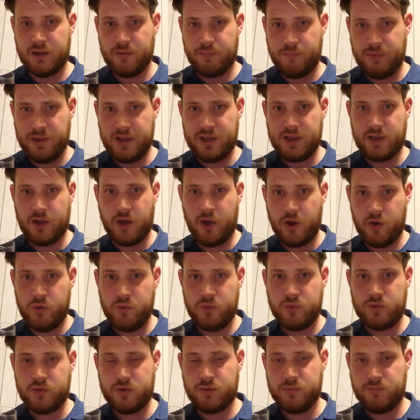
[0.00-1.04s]
Big
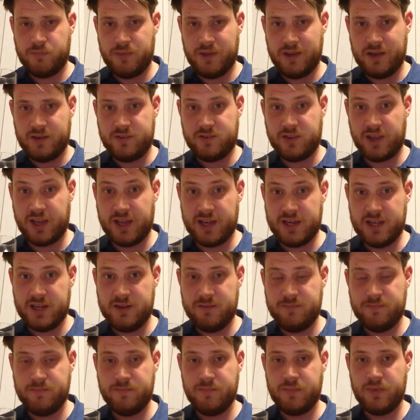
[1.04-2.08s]
oak, big tannin.